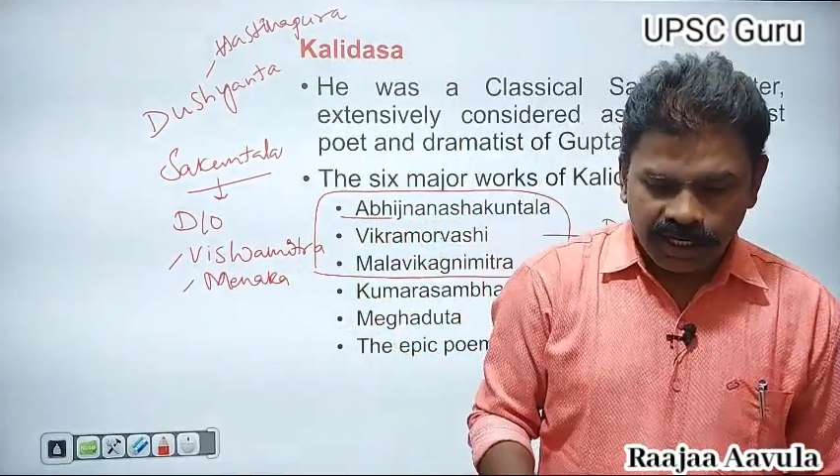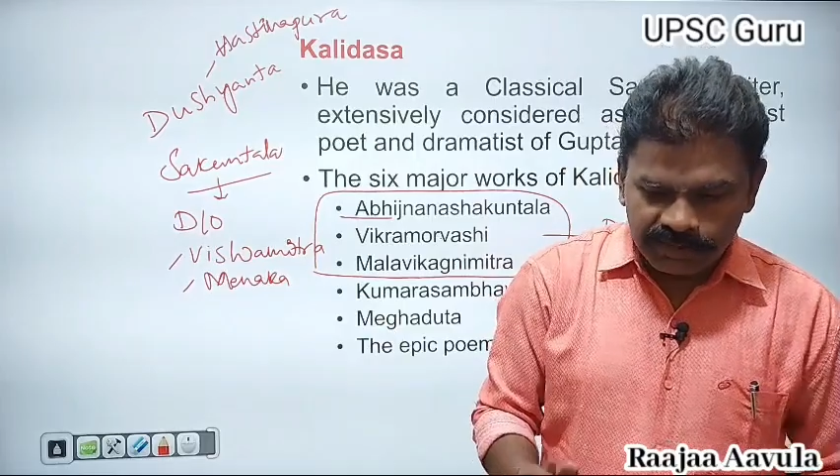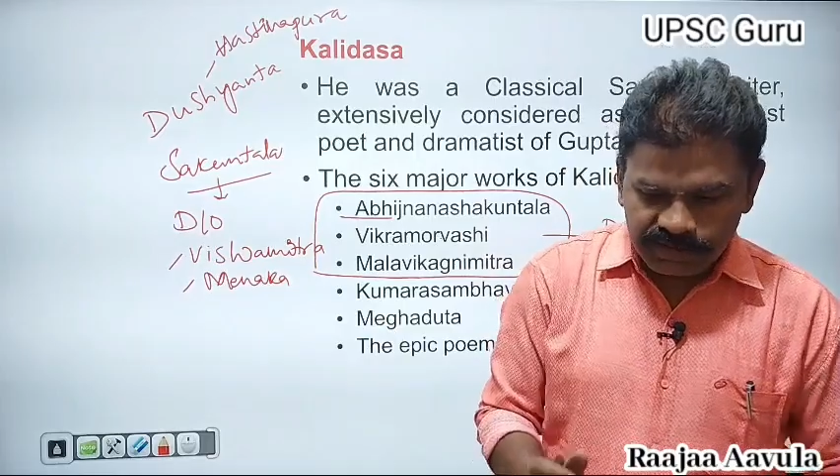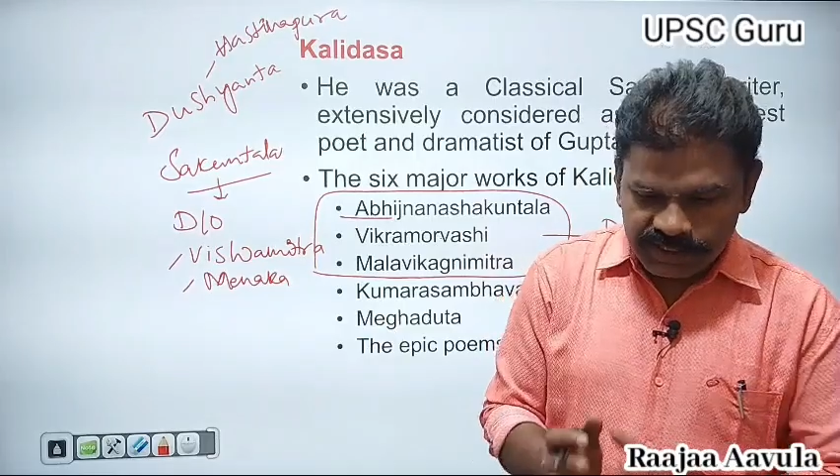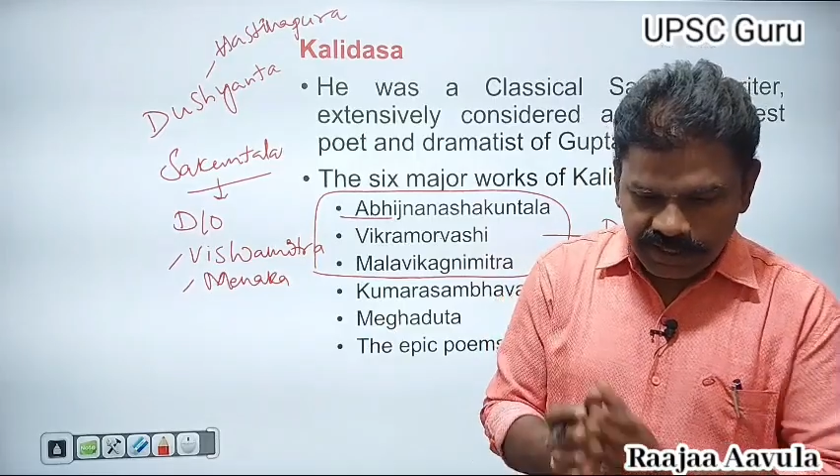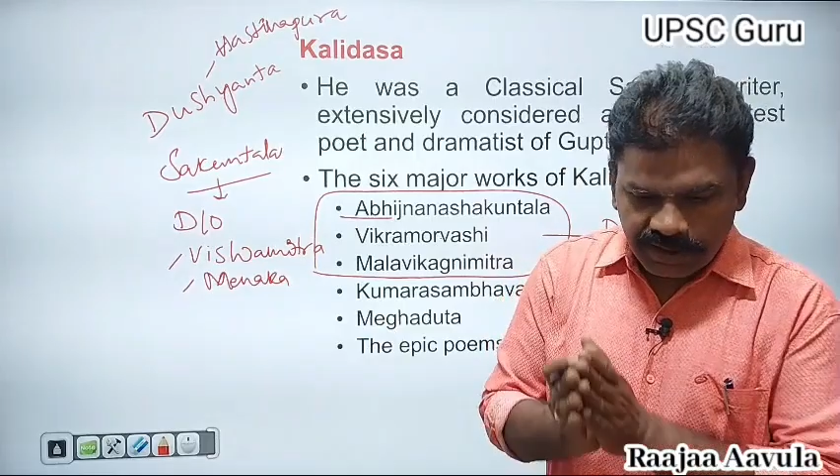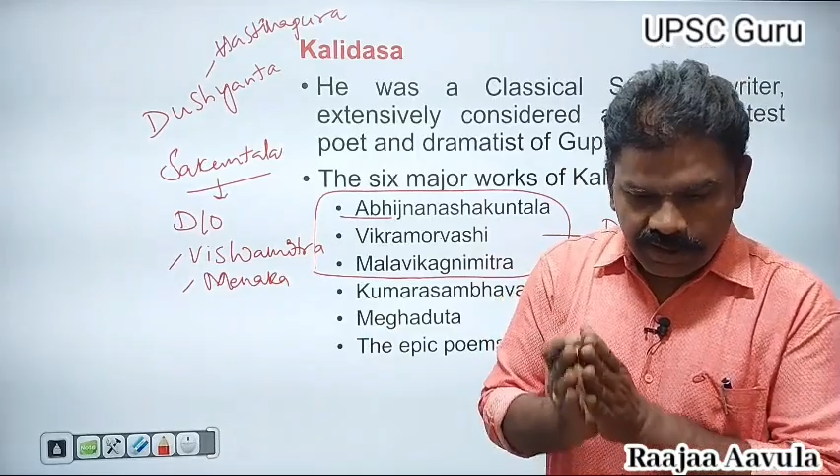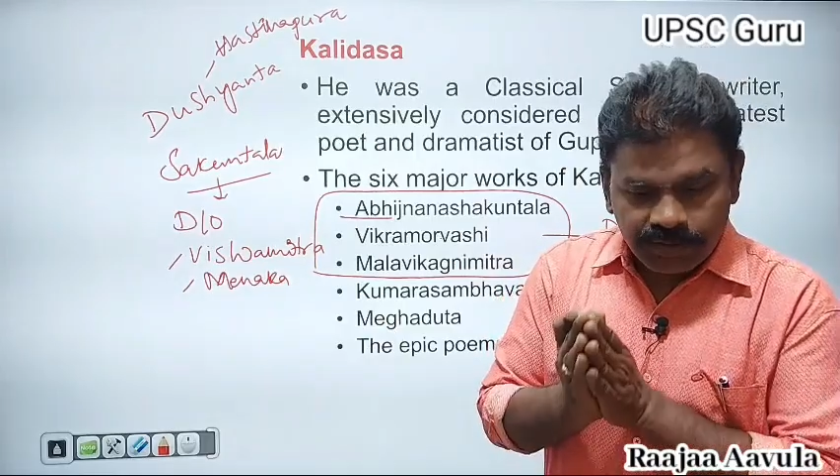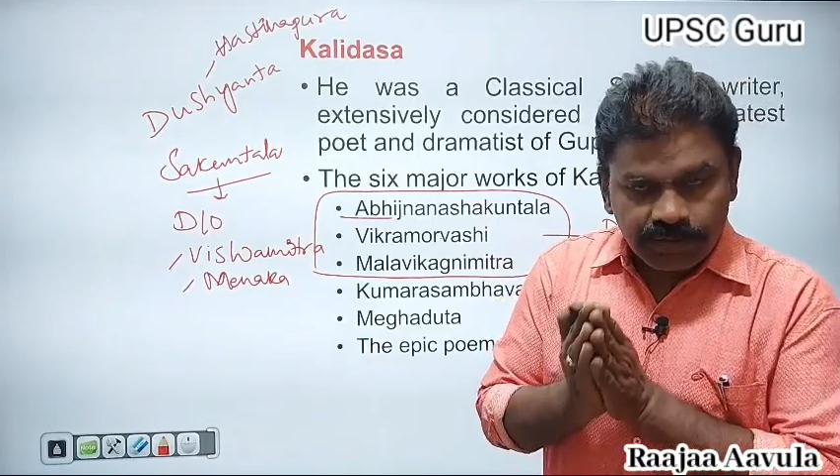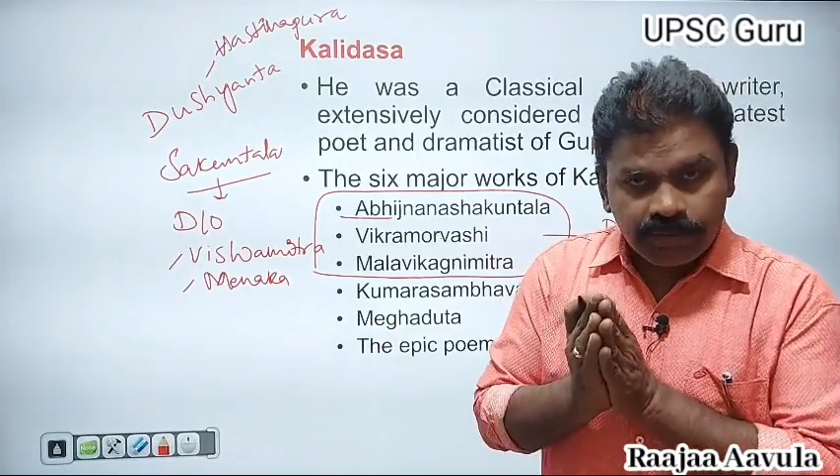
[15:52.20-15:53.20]
It was
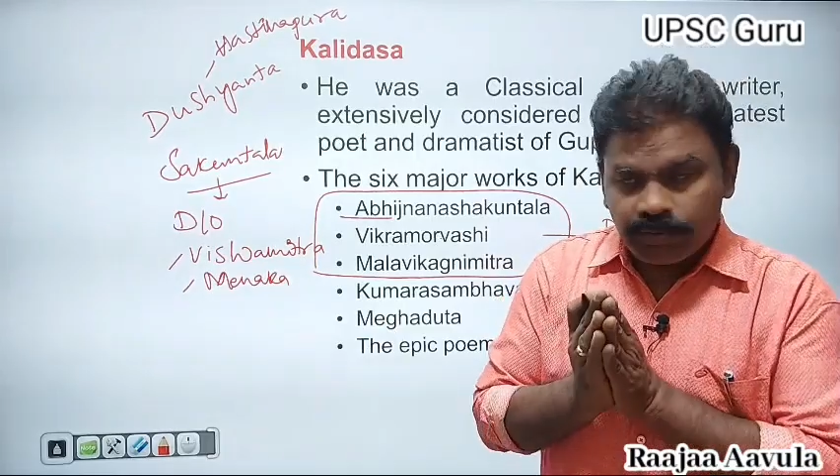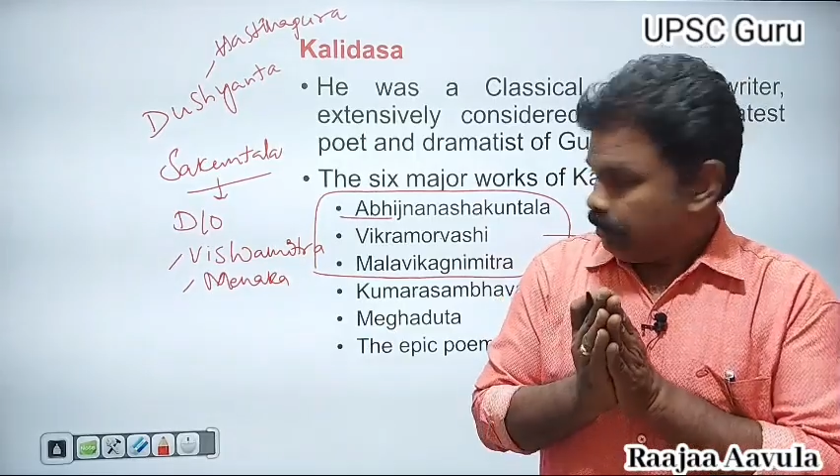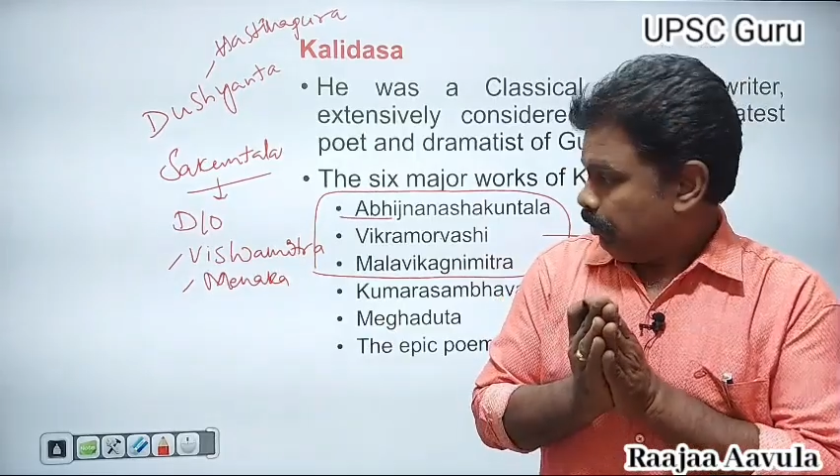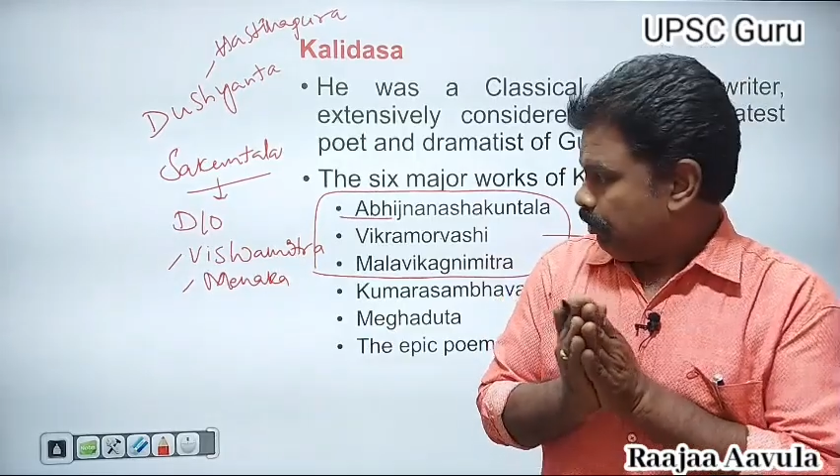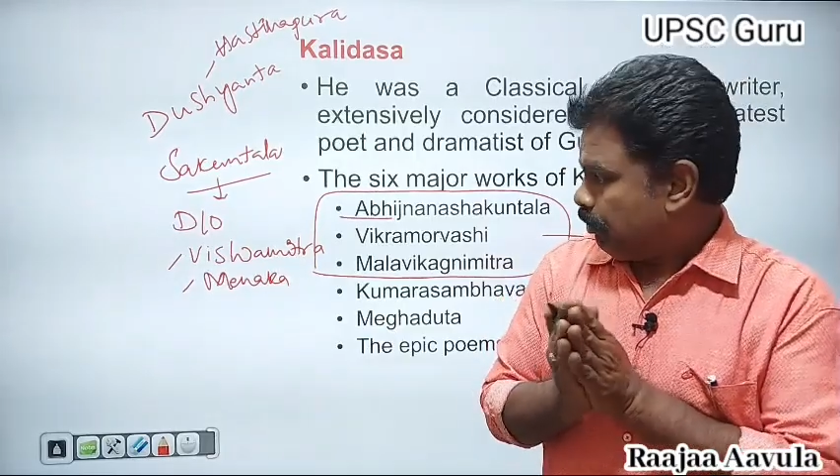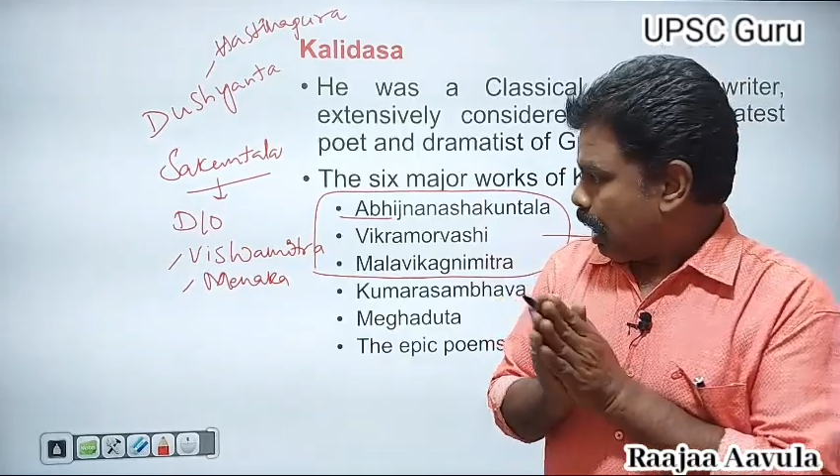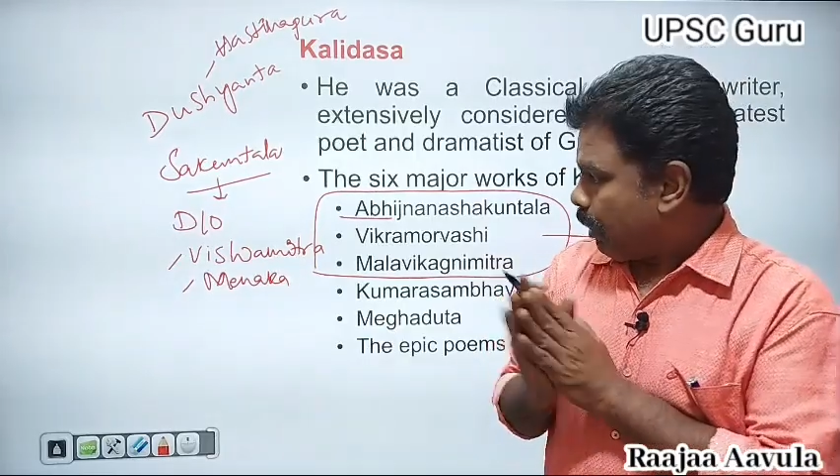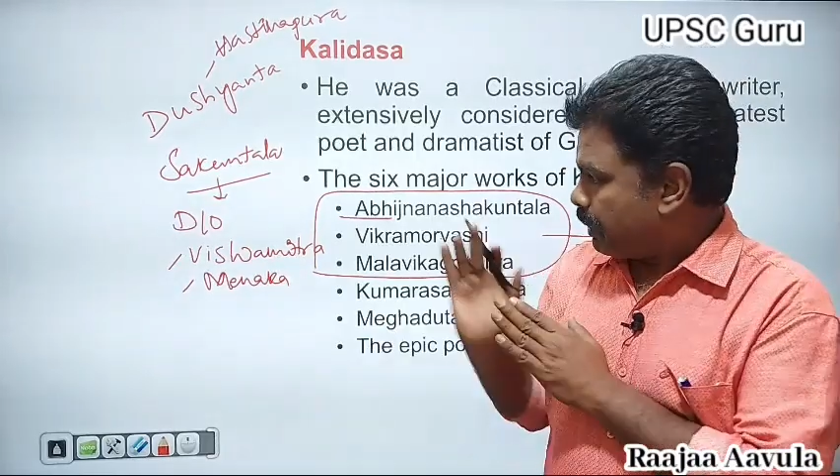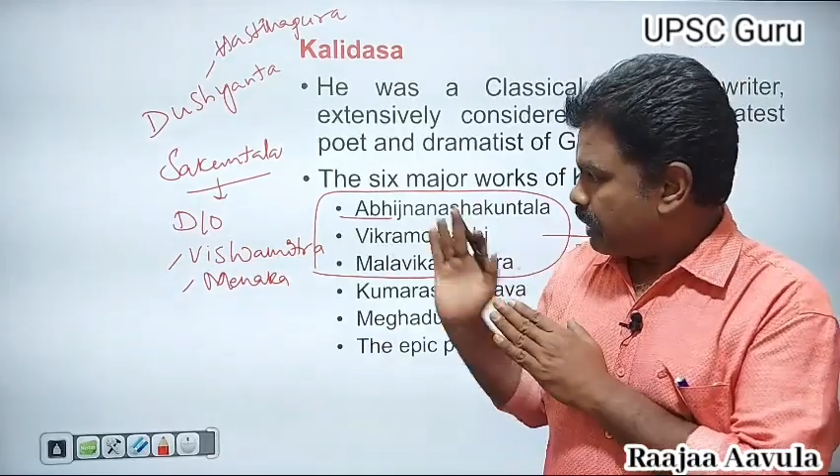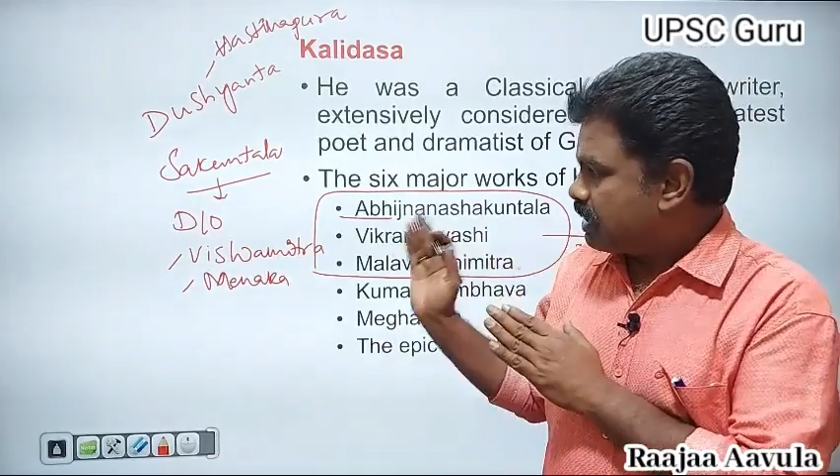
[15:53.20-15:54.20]
the
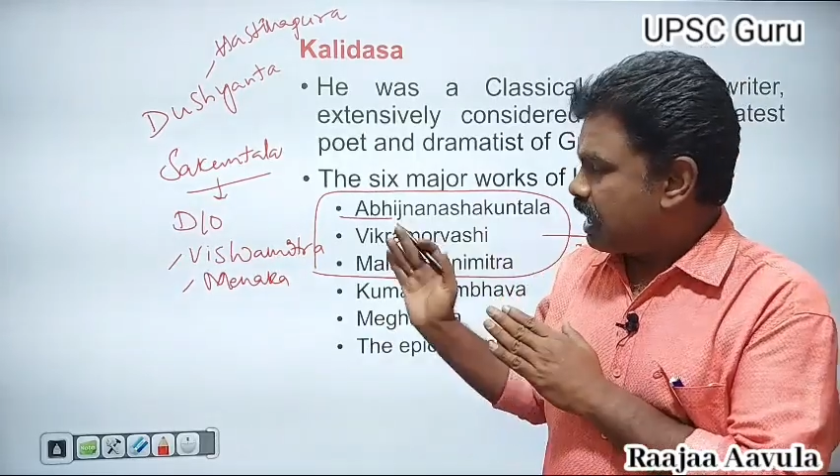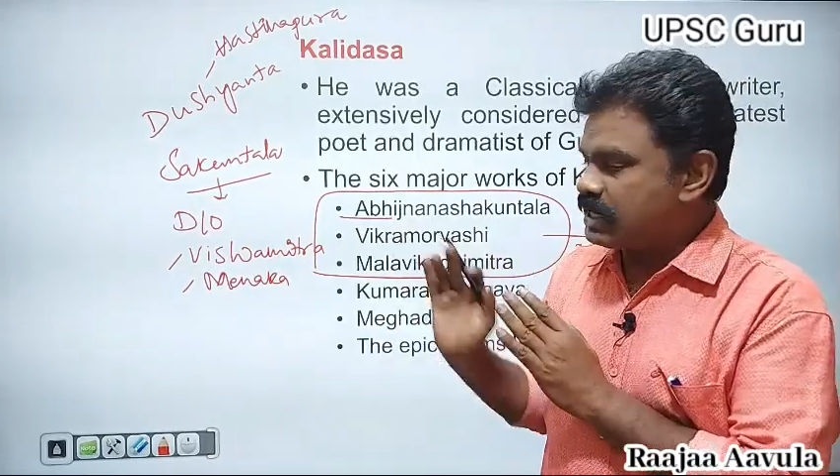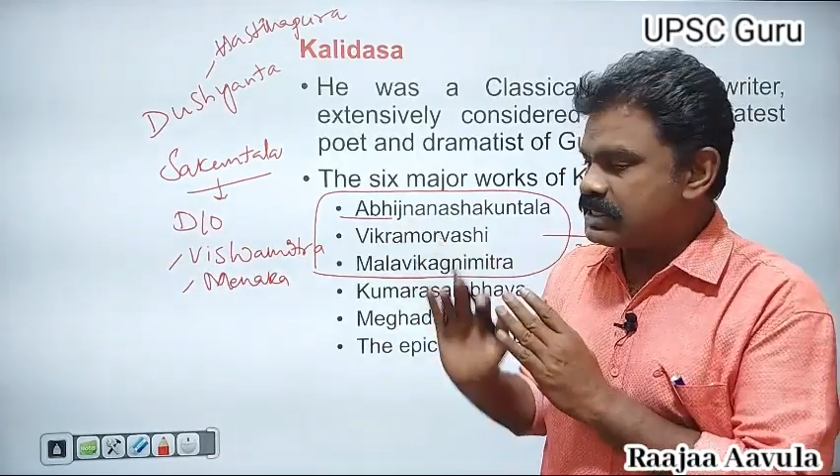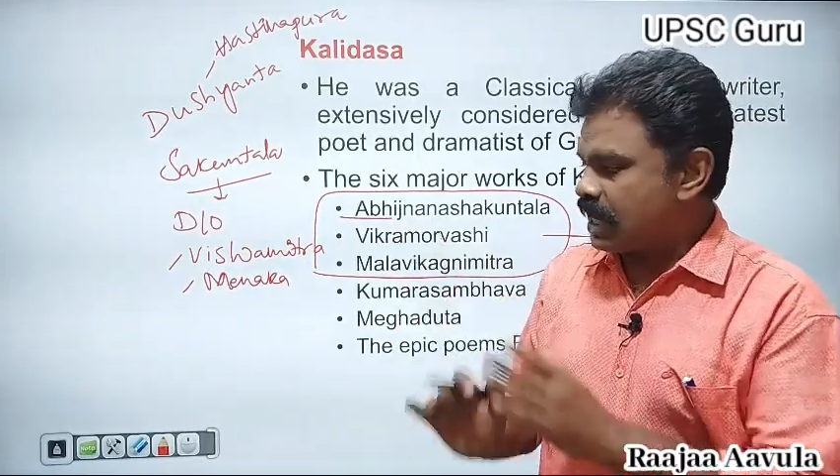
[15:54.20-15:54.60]
Abhignana